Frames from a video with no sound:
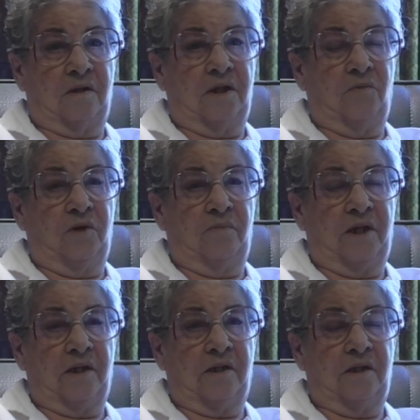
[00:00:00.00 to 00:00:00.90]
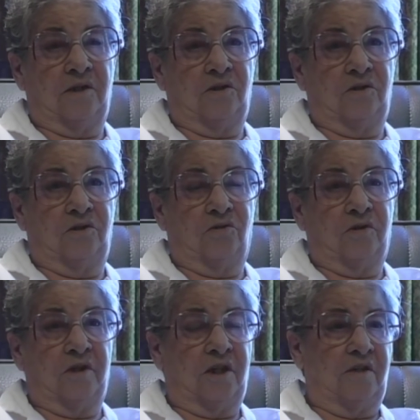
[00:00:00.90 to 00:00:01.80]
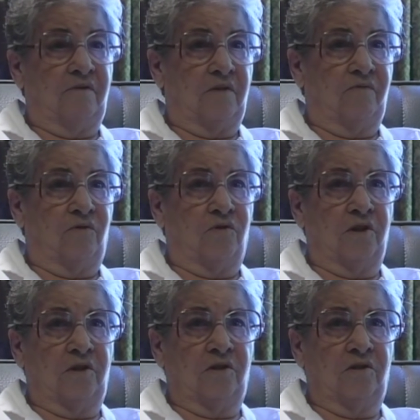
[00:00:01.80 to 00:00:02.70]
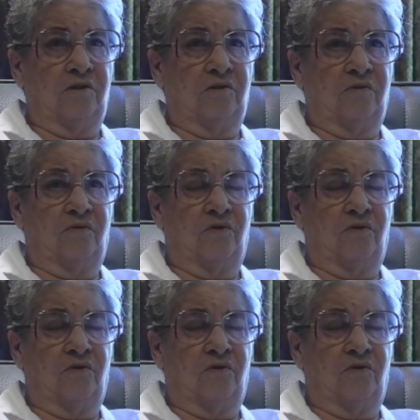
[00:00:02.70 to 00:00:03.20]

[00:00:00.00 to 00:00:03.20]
he went back and joined the Navy in 42 or